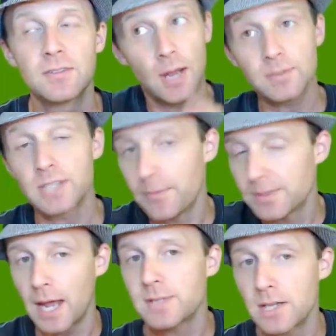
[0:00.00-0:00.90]
Some
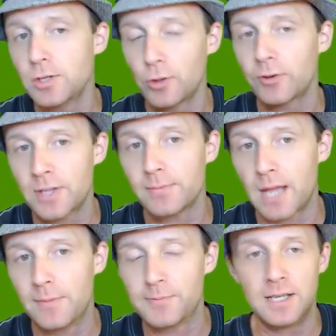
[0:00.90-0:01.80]
sometimes that's useful,
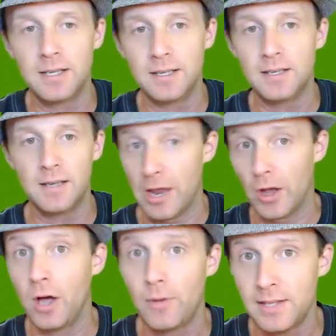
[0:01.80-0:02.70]
sometimes, but
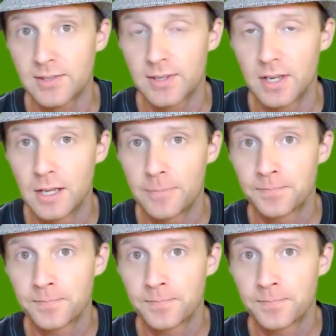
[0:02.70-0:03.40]
not always.